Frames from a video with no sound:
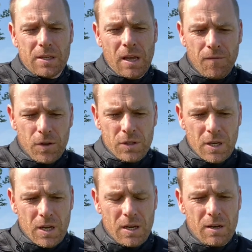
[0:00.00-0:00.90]
if you
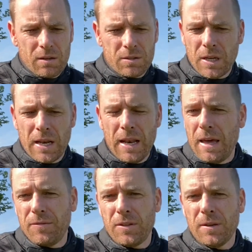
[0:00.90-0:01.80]
turn, say,
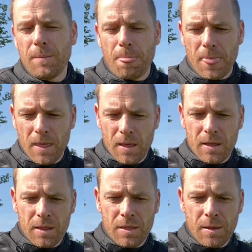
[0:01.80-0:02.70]
left,
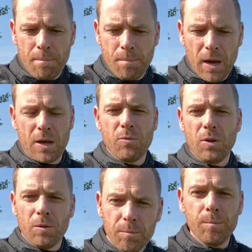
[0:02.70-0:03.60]
the bike
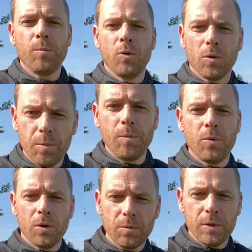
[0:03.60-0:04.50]
will
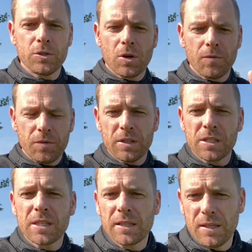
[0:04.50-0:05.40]
sort of
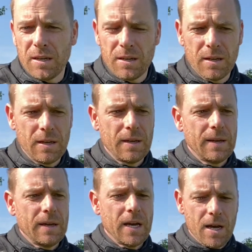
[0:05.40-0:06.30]
stutter.
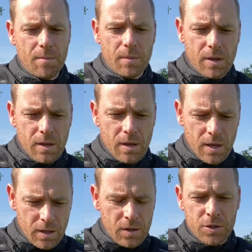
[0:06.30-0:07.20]

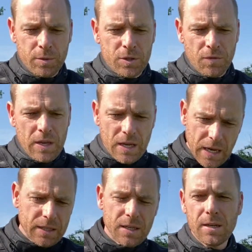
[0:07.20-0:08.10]
You switch off the
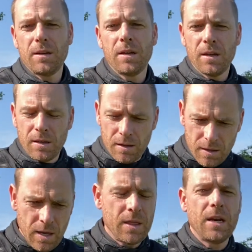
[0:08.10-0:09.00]
indicator,
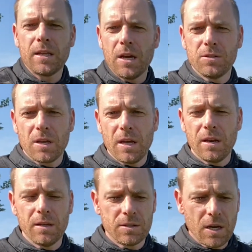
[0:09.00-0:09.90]
and then it goes again.
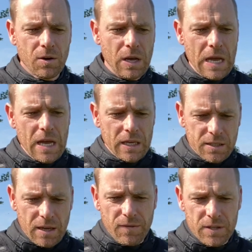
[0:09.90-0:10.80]
So it's
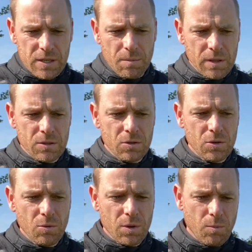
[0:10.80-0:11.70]
definitely something to
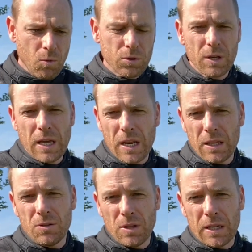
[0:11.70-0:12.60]
do with water getting
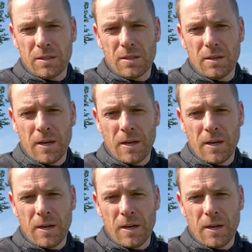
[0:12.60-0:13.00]
into that